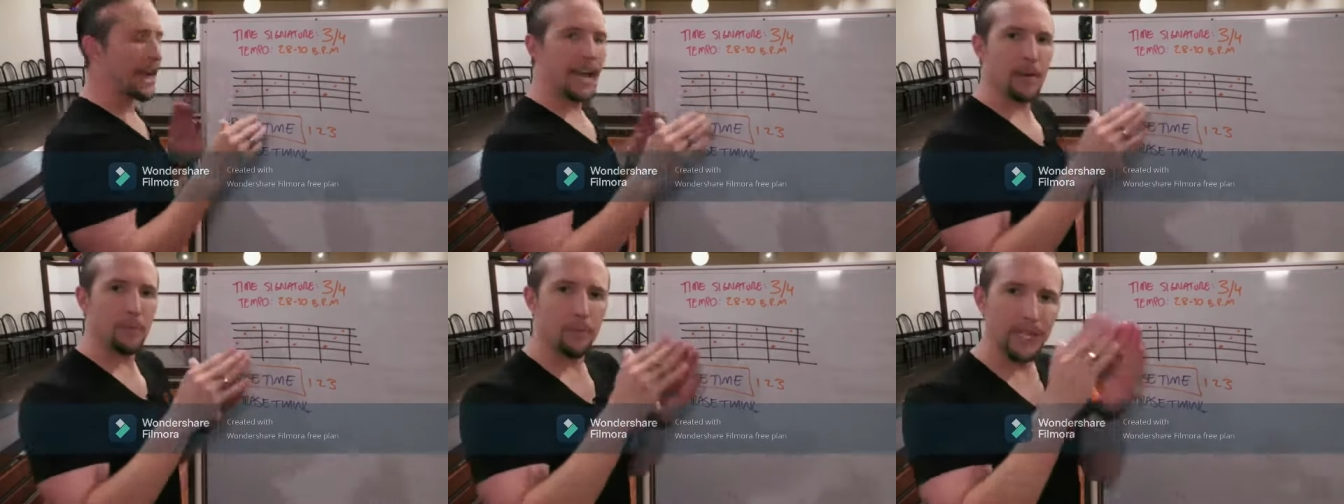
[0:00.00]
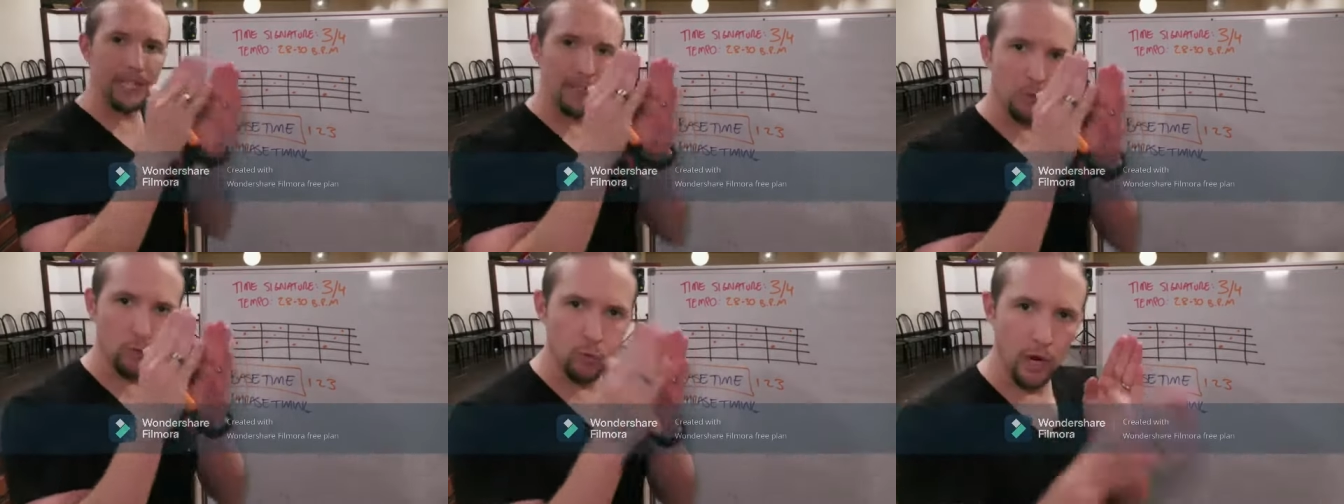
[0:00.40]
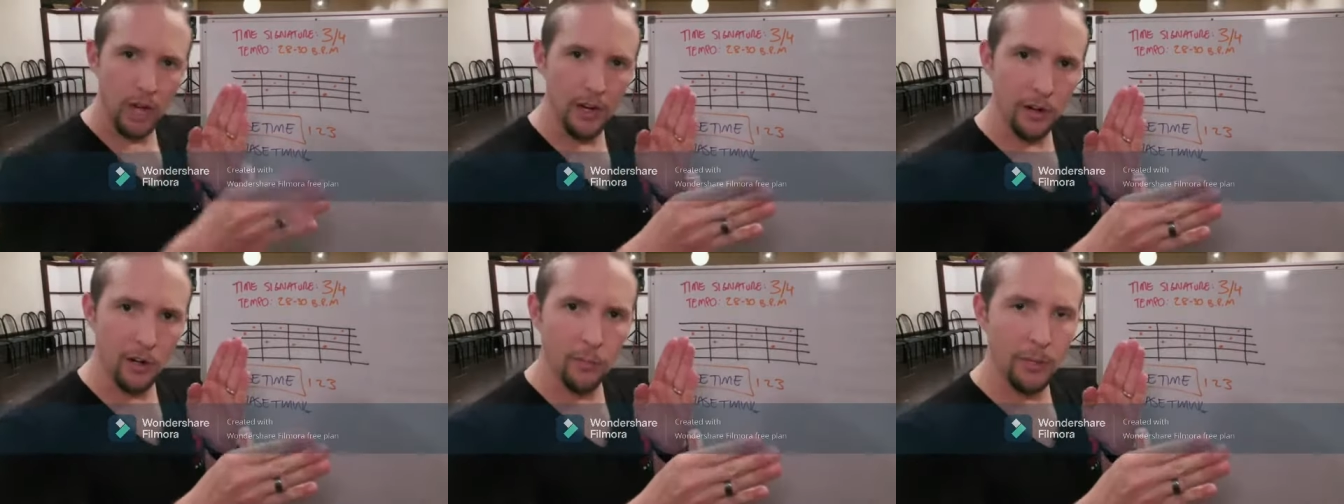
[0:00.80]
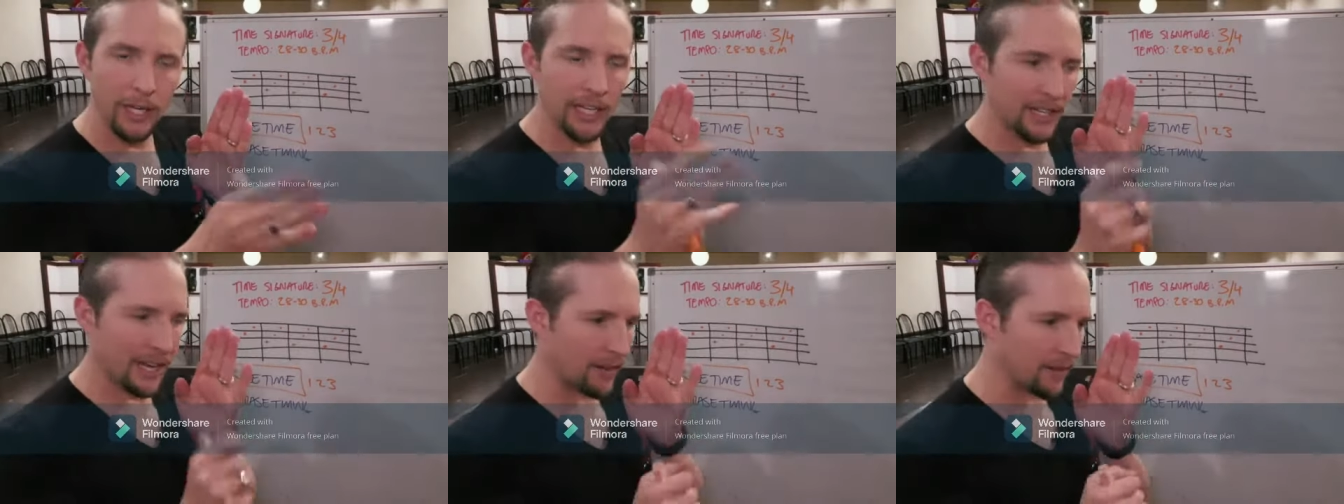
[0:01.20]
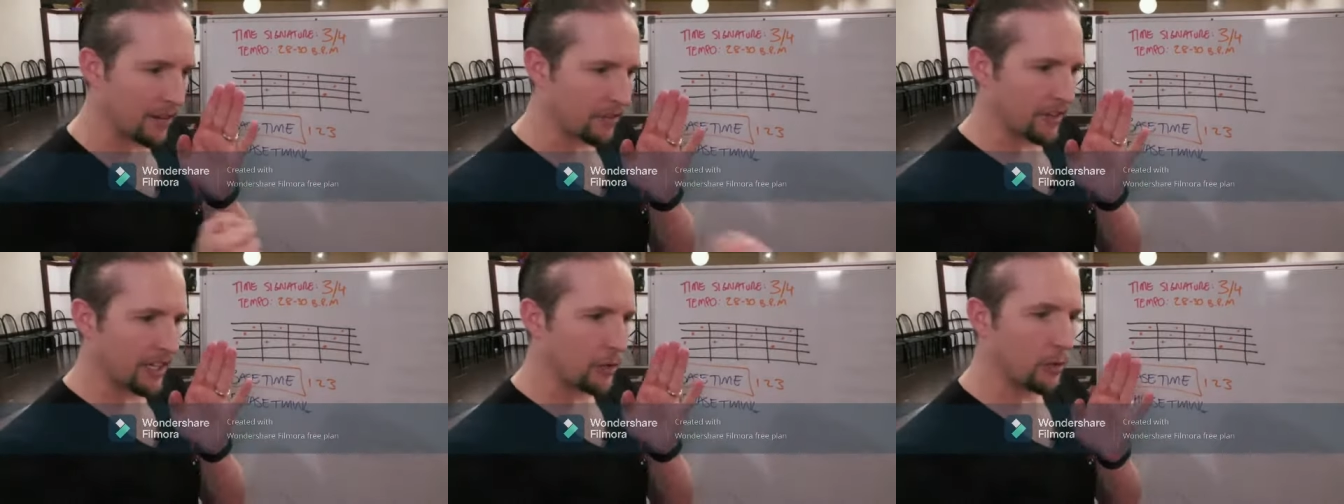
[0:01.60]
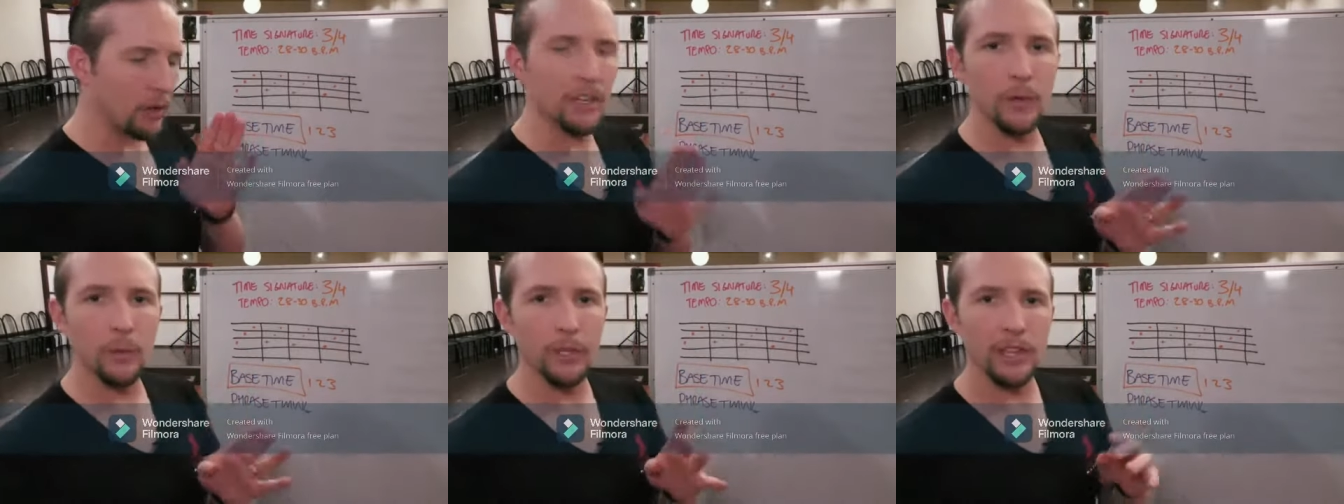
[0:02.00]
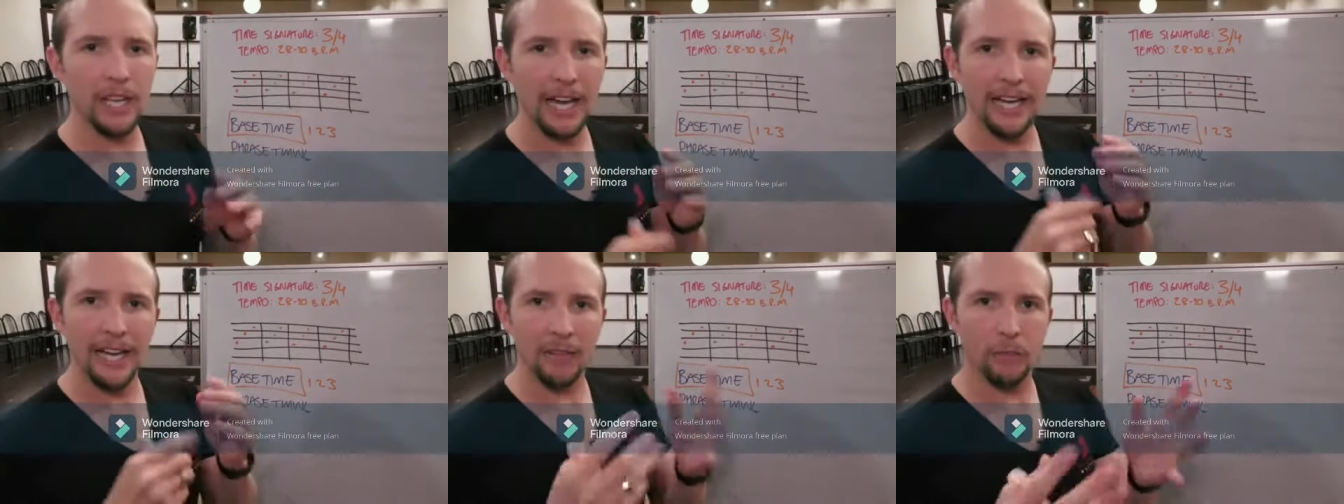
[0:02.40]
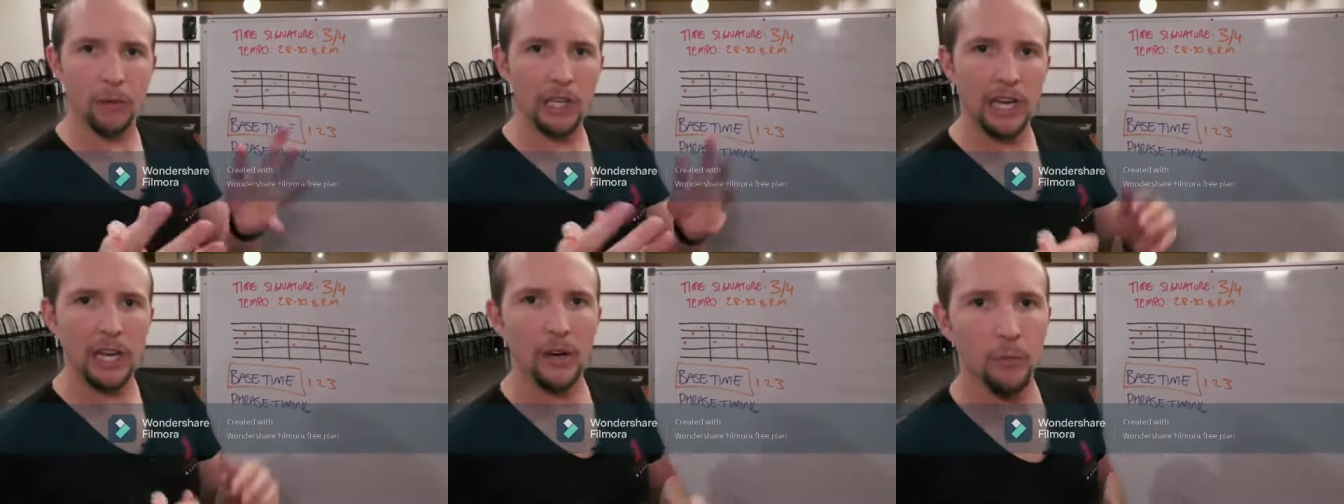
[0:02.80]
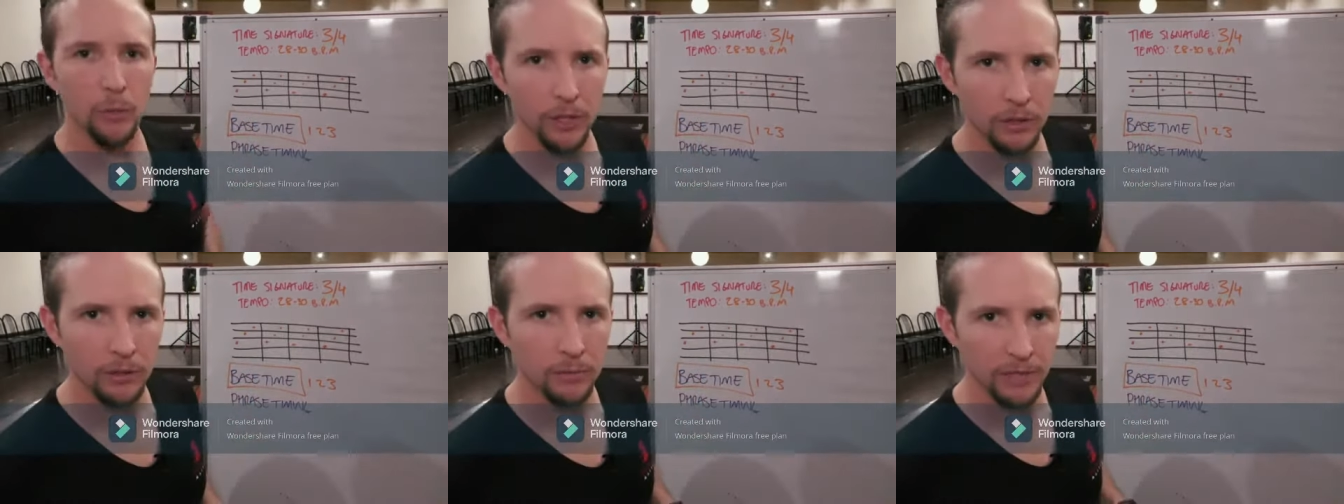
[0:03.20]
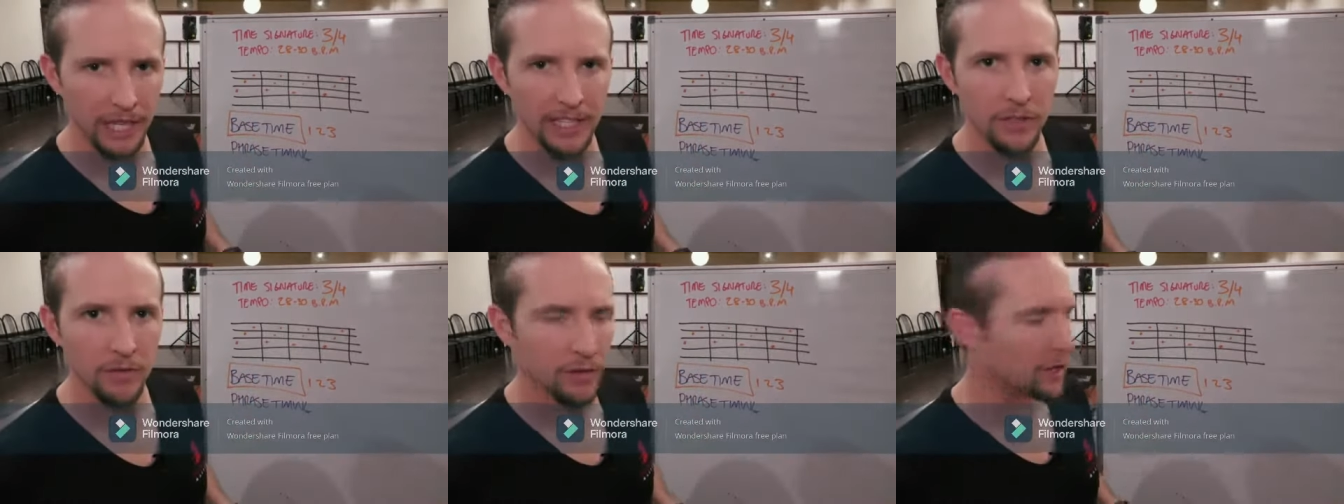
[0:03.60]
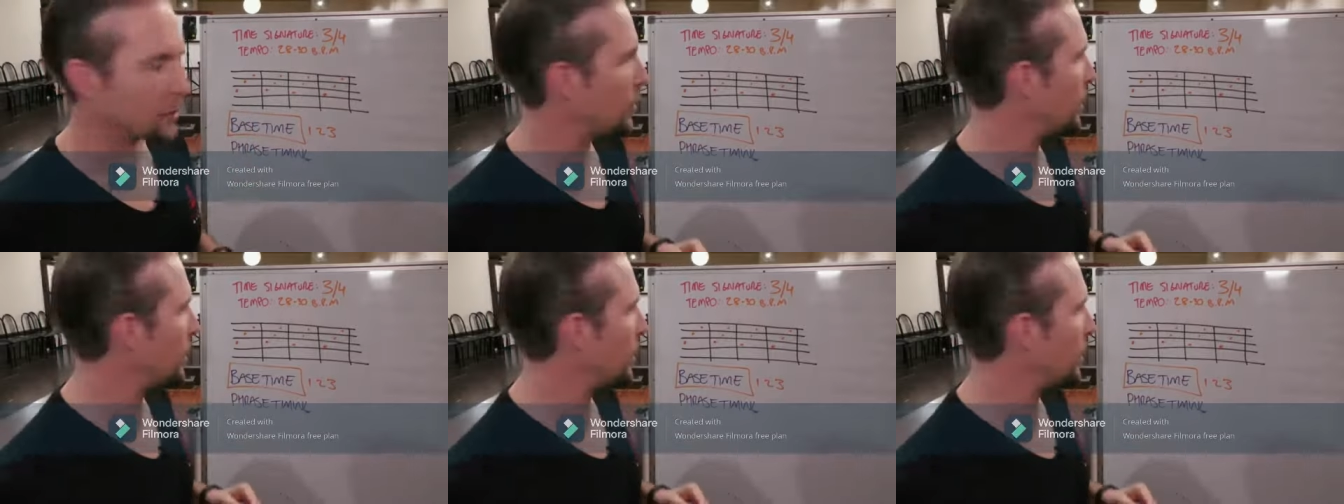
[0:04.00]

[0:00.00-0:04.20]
and be right on beat, have our feet working with that, and voila, we'll dance very